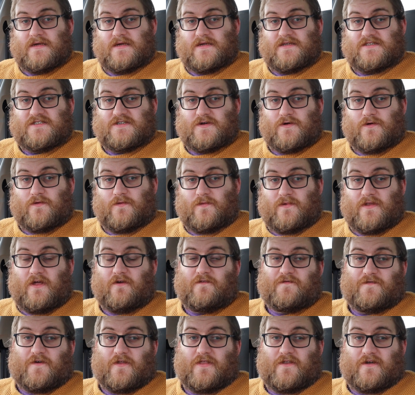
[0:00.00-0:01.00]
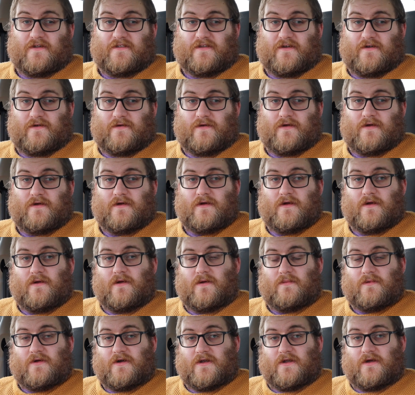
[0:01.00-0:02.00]
So without further ado,
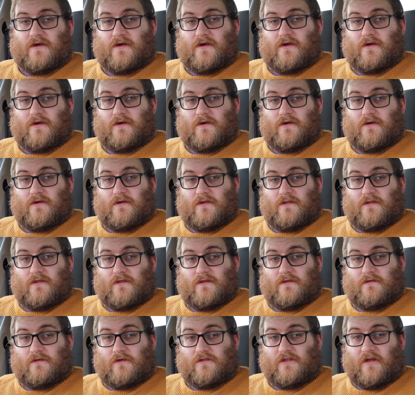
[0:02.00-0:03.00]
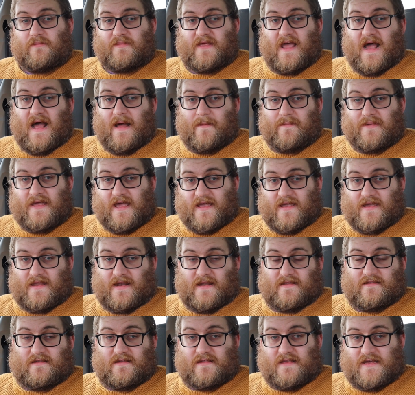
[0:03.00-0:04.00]
I'm going to load up the app, get
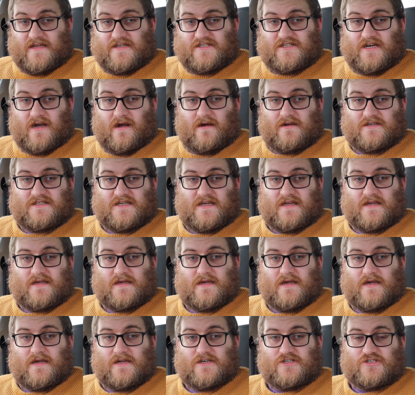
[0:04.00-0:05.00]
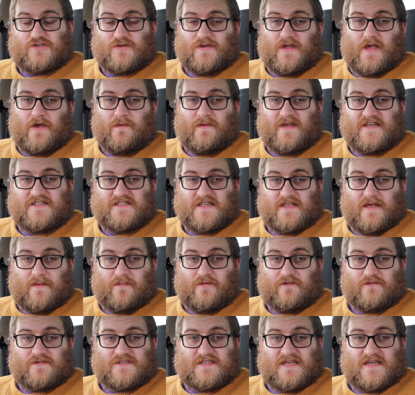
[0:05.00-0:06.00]
connected, get charging, and show you how easy that
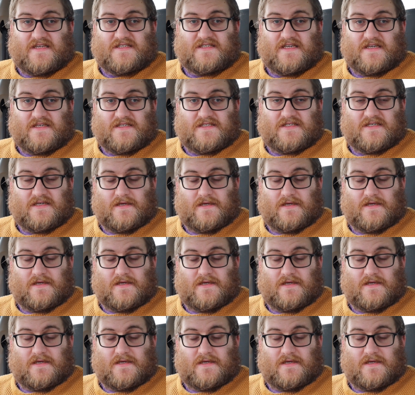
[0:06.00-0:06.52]
process is.